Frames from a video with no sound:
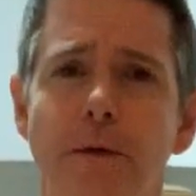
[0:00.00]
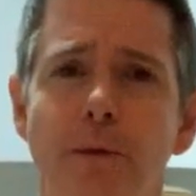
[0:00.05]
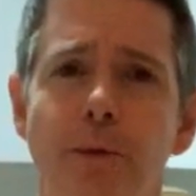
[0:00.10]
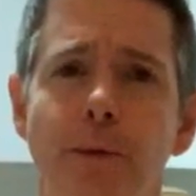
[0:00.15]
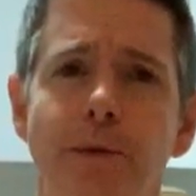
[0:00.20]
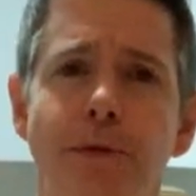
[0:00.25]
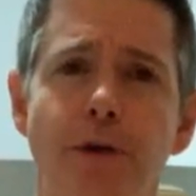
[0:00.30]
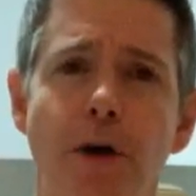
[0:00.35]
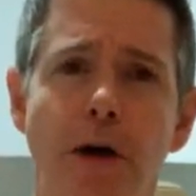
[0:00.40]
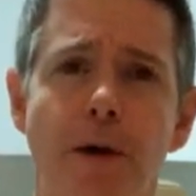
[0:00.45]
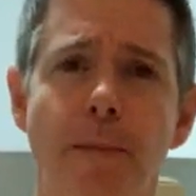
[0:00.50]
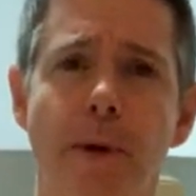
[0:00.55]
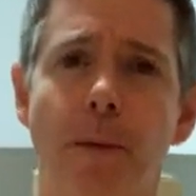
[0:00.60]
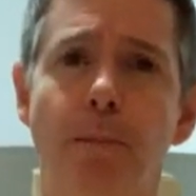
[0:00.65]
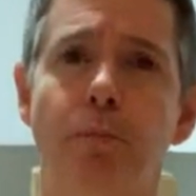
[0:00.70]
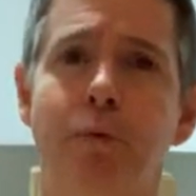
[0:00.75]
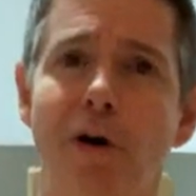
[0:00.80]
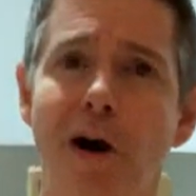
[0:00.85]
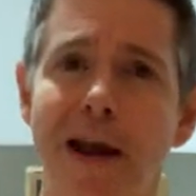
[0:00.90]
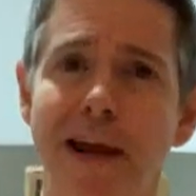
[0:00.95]
When we talk
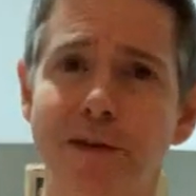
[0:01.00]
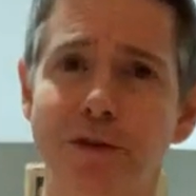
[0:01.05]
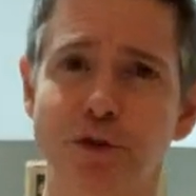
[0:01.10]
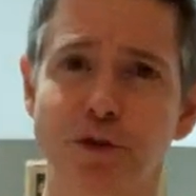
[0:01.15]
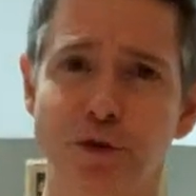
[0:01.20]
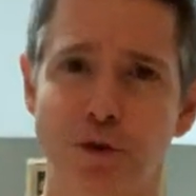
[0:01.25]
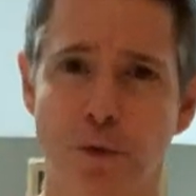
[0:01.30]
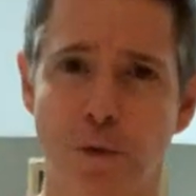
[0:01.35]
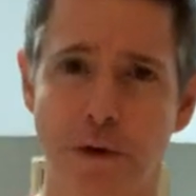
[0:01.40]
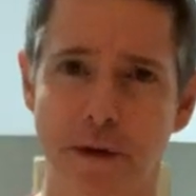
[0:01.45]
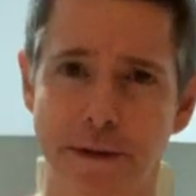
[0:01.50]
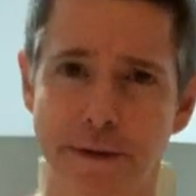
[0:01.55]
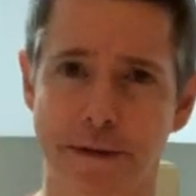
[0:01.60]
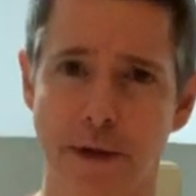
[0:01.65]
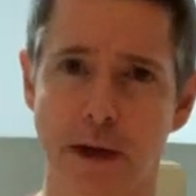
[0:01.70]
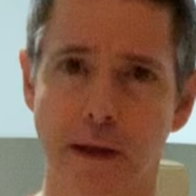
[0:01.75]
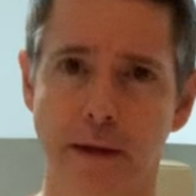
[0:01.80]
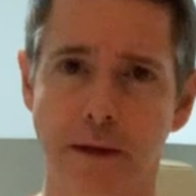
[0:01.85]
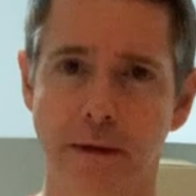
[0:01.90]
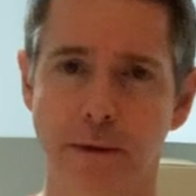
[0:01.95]
about brand
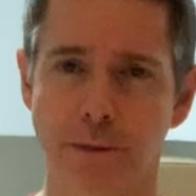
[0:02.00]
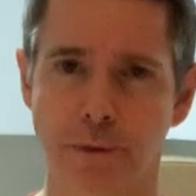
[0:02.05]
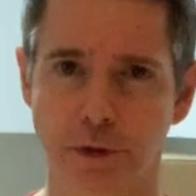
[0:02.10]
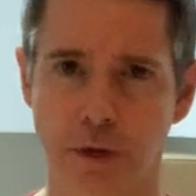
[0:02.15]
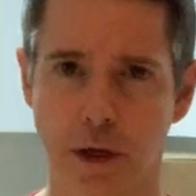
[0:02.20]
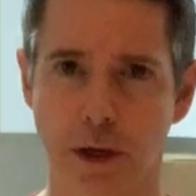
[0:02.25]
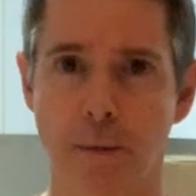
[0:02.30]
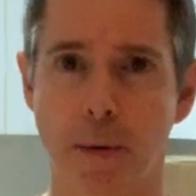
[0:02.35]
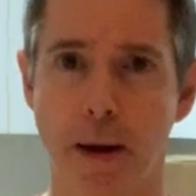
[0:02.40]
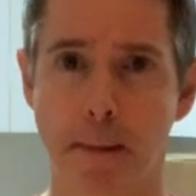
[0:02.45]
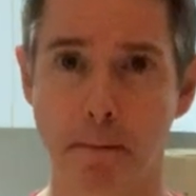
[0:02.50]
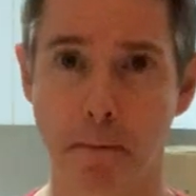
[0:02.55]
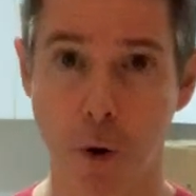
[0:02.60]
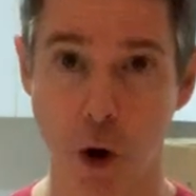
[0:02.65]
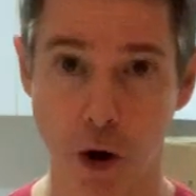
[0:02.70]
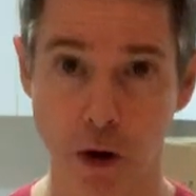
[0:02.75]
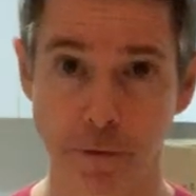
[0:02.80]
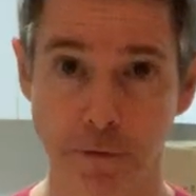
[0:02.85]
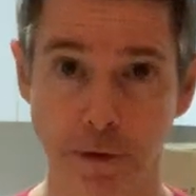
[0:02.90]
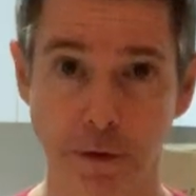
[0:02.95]
storytelling, when we talk about
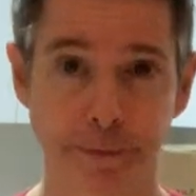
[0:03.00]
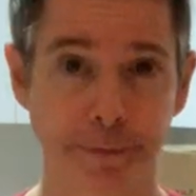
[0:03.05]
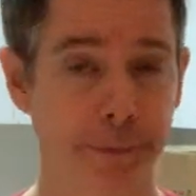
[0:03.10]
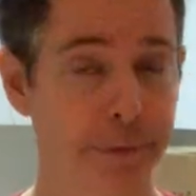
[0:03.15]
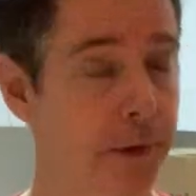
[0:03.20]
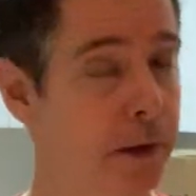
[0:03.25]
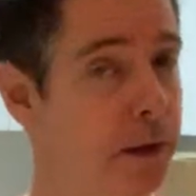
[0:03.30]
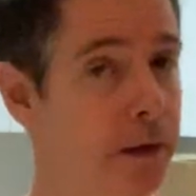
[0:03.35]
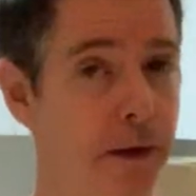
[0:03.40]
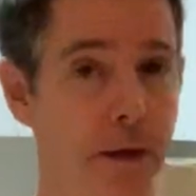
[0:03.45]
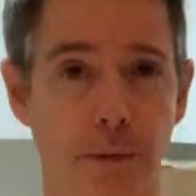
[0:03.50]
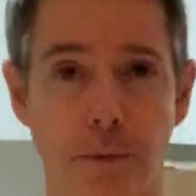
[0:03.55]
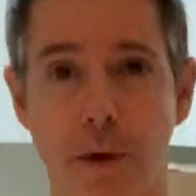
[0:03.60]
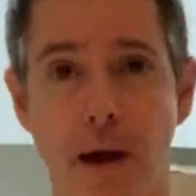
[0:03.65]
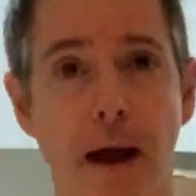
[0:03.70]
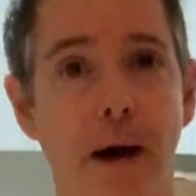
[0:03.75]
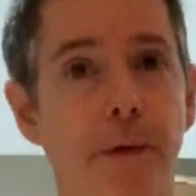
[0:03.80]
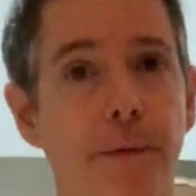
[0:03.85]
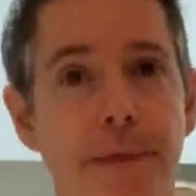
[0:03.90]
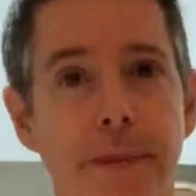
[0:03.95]
Marvel,
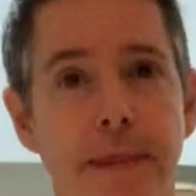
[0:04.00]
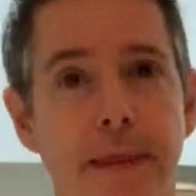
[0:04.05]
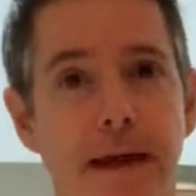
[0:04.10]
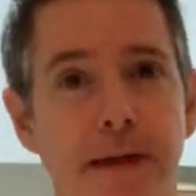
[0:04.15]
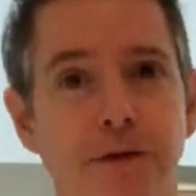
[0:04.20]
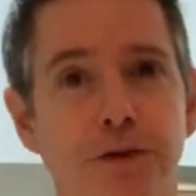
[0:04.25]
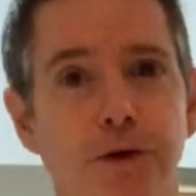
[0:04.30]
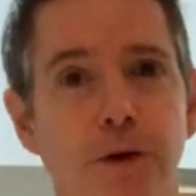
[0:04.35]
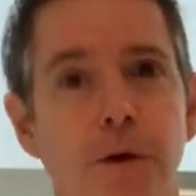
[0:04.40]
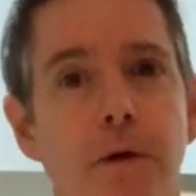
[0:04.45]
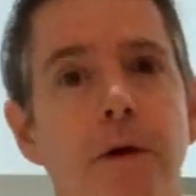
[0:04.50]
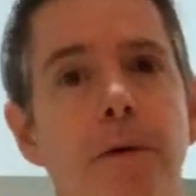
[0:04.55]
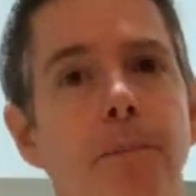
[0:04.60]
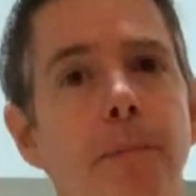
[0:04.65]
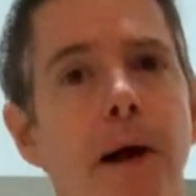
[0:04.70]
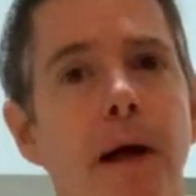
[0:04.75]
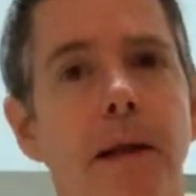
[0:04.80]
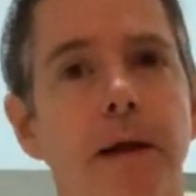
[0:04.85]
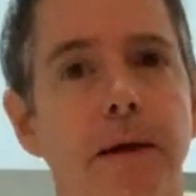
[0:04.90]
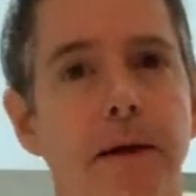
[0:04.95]
wow, that's so
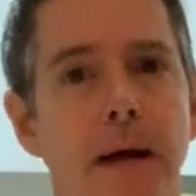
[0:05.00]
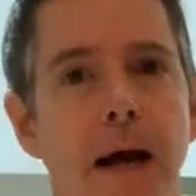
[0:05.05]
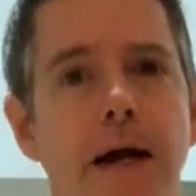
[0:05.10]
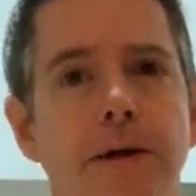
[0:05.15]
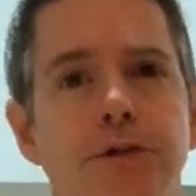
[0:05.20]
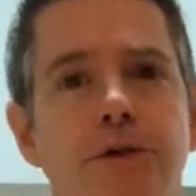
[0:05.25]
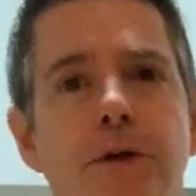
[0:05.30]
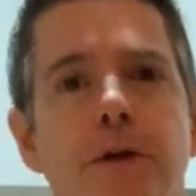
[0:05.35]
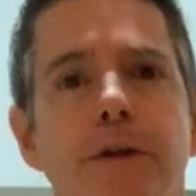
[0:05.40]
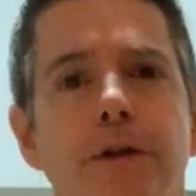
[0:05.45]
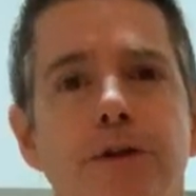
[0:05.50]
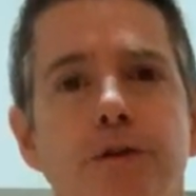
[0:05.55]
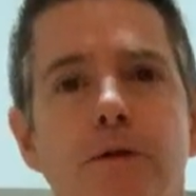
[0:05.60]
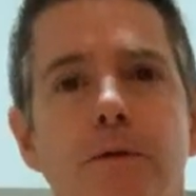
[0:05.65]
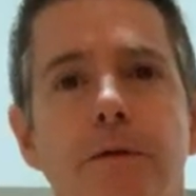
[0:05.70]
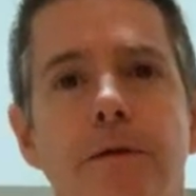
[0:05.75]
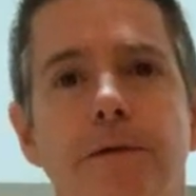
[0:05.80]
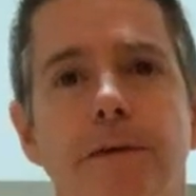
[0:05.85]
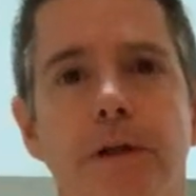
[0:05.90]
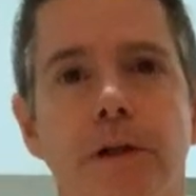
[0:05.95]
compelling. I'll certainly
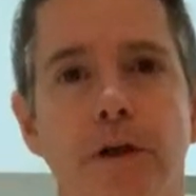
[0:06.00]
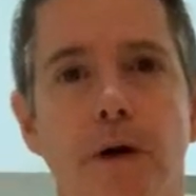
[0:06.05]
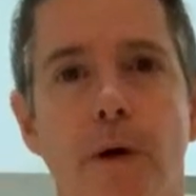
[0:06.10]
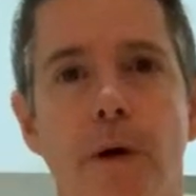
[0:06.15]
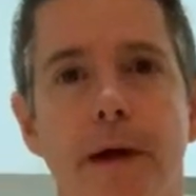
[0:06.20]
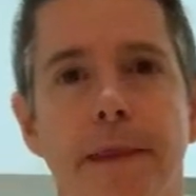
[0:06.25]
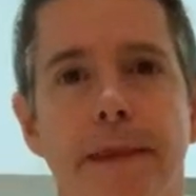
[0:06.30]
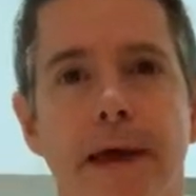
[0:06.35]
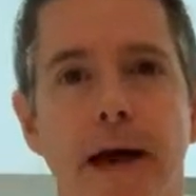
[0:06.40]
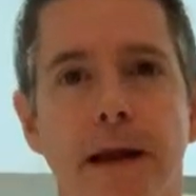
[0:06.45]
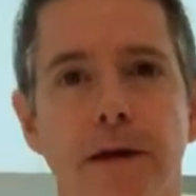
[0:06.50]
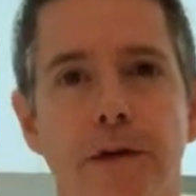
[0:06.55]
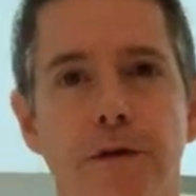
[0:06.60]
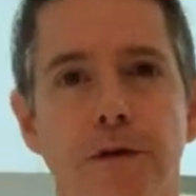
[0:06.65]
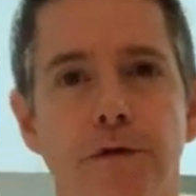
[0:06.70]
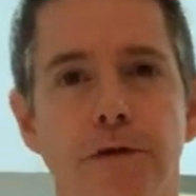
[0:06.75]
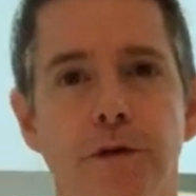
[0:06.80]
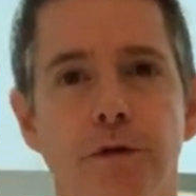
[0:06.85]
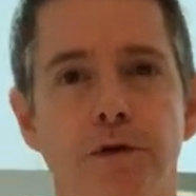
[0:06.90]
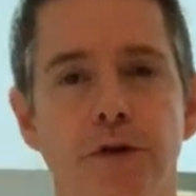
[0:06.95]
do a video on that in
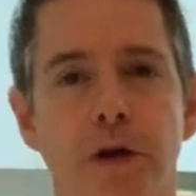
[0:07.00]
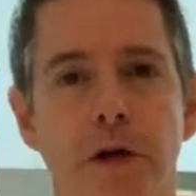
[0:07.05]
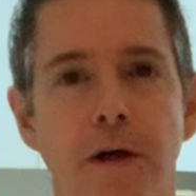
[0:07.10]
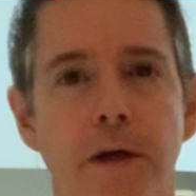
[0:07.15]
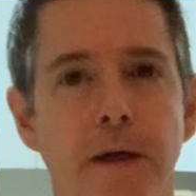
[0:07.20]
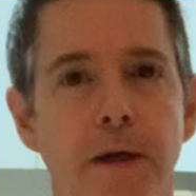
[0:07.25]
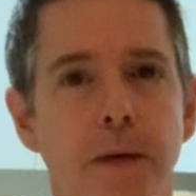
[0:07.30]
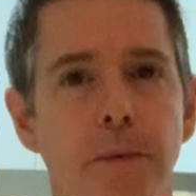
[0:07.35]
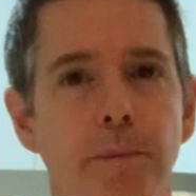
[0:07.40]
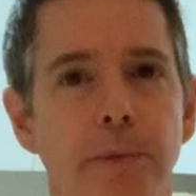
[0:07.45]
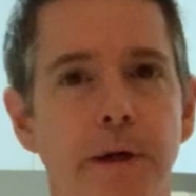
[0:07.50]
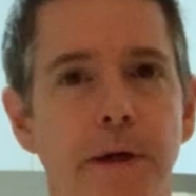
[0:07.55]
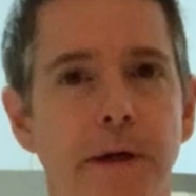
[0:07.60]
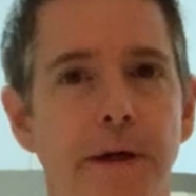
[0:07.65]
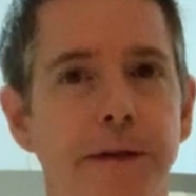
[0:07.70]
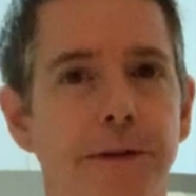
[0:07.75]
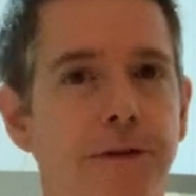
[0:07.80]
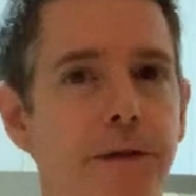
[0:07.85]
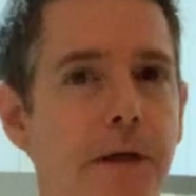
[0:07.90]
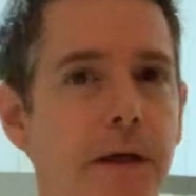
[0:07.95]
the future,
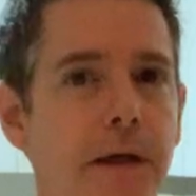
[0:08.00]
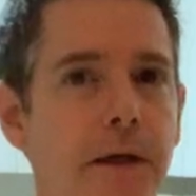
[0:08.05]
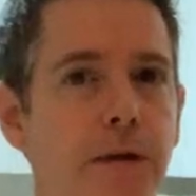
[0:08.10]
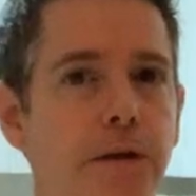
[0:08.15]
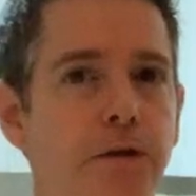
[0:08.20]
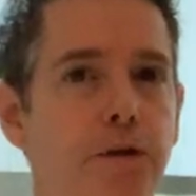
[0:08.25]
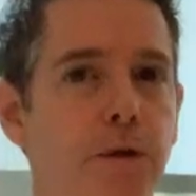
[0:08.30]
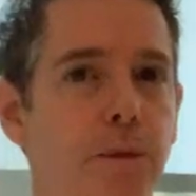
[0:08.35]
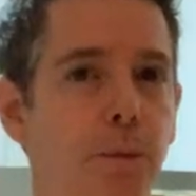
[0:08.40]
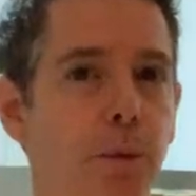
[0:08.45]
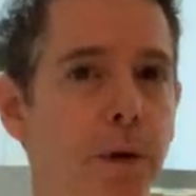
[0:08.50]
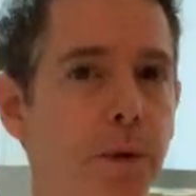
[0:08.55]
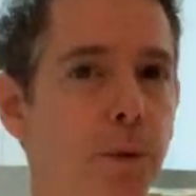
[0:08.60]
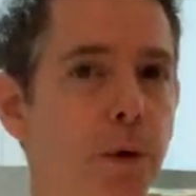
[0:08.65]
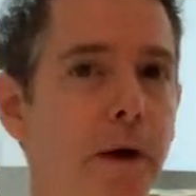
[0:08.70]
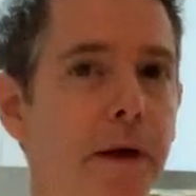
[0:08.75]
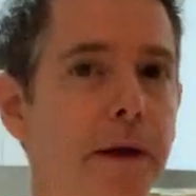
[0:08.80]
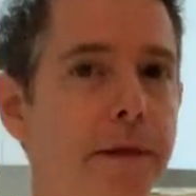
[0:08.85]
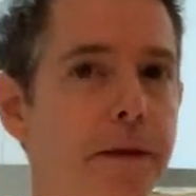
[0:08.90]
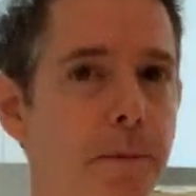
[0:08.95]
because when
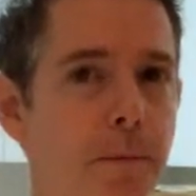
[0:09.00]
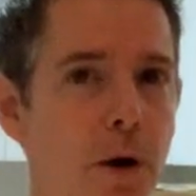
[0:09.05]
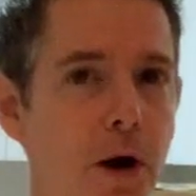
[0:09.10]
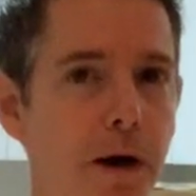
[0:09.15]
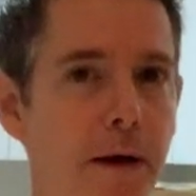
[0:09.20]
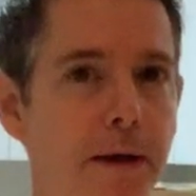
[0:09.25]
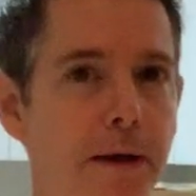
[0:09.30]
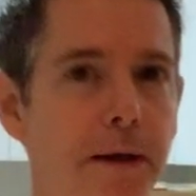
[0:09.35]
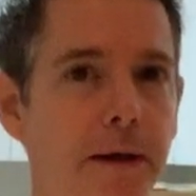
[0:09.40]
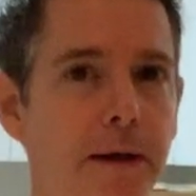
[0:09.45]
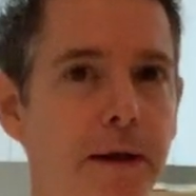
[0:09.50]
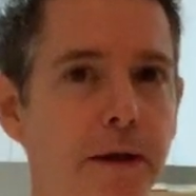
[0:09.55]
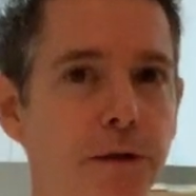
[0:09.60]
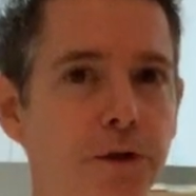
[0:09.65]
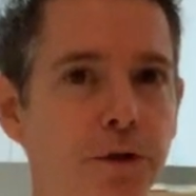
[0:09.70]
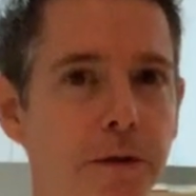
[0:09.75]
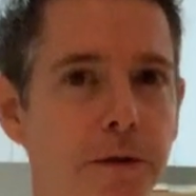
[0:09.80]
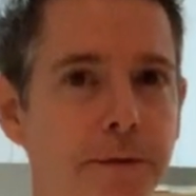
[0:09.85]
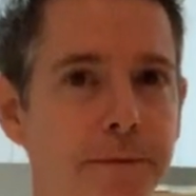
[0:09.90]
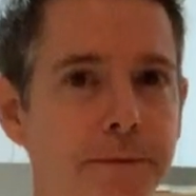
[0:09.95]
we're in the marketing
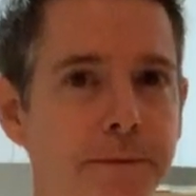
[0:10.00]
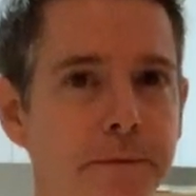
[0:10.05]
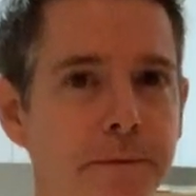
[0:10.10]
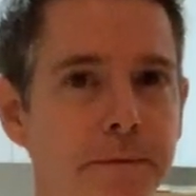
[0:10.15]
kitchen,